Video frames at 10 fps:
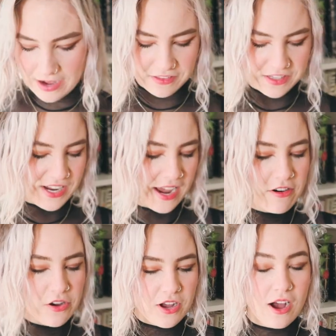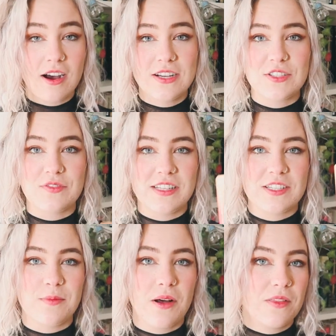have the tarot cards for
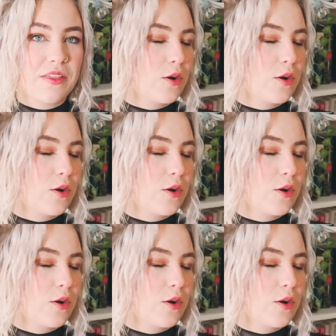this month.